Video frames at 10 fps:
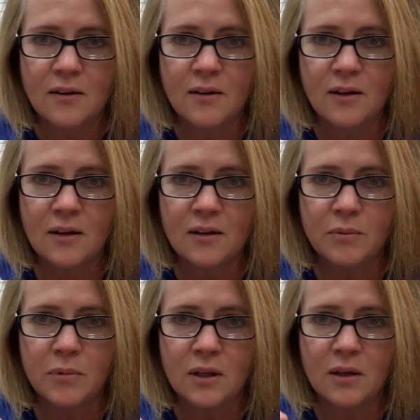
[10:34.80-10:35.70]
Needed to
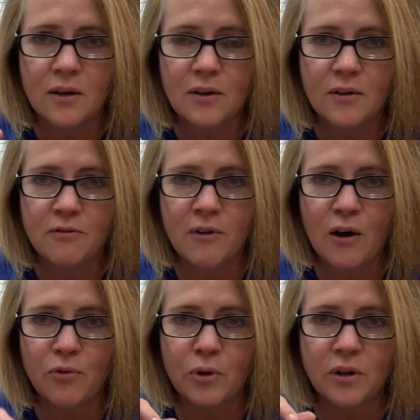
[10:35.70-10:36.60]
be
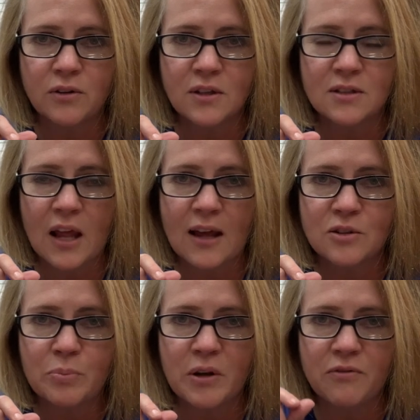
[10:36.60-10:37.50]
valve oiled because it
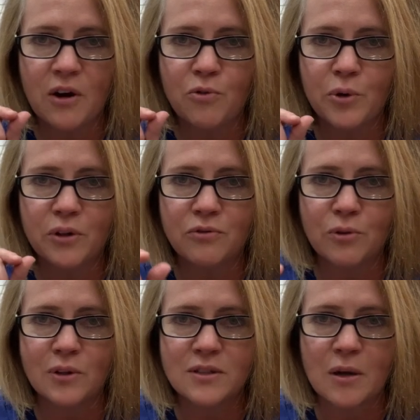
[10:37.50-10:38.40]
hasn't been valve oiled
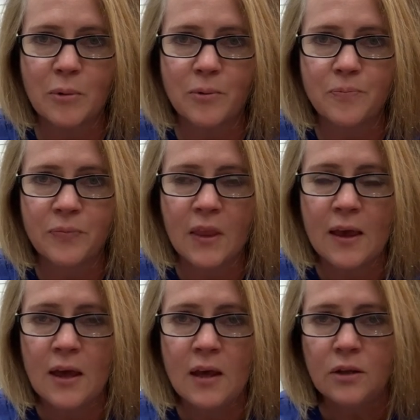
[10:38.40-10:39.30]
for the summer.
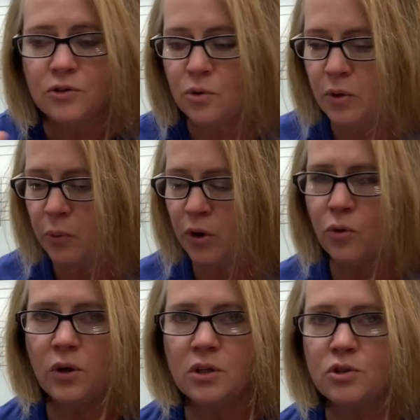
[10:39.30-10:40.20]
So what we're
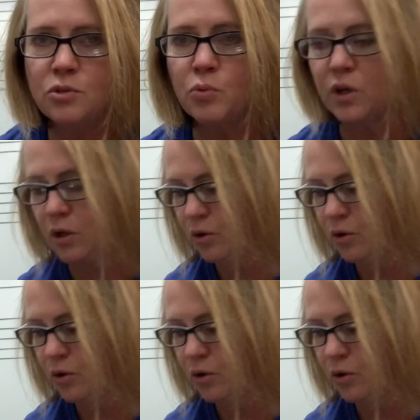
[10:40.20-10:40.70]
going to do is we're going to